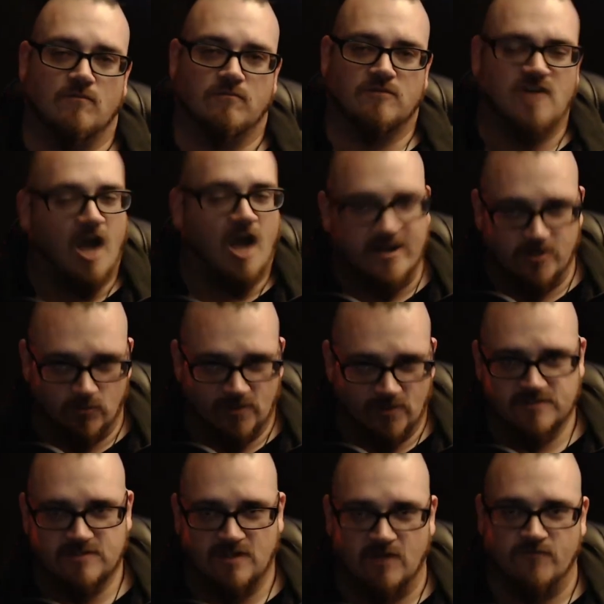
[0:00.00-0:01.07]

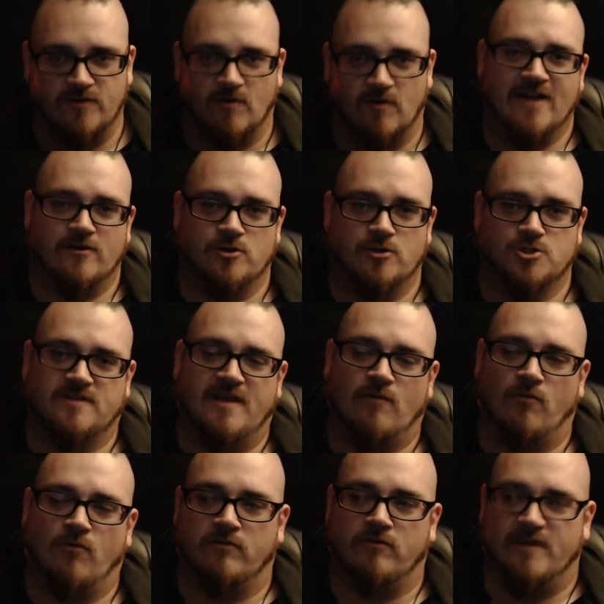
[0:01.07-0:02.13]
conduits of your energy. They
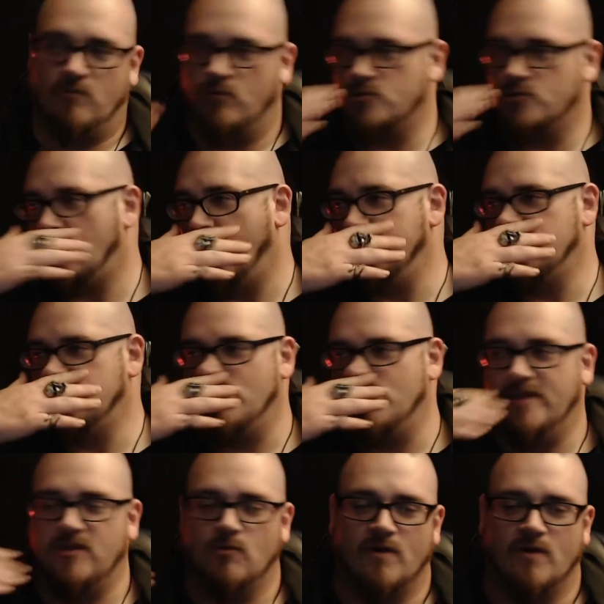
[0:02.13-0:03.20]
will try to
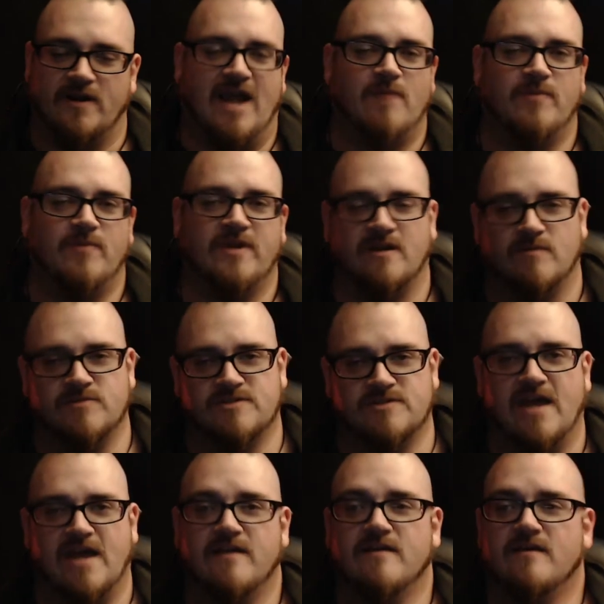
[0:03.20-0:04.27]
make you unhappy and
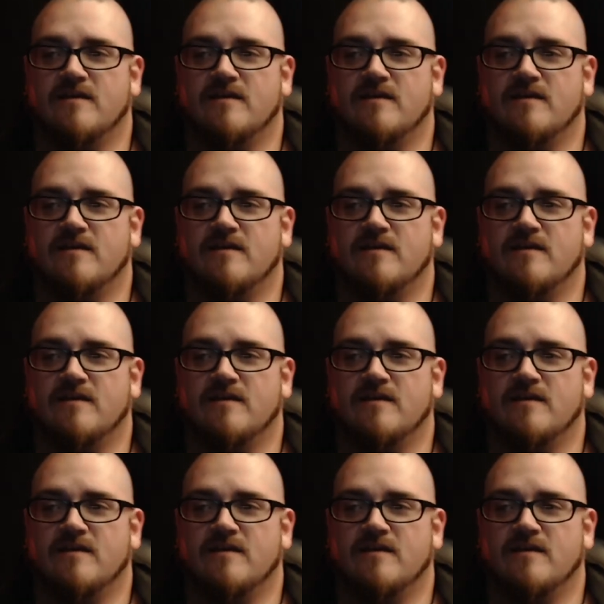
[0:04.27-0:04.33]
upset.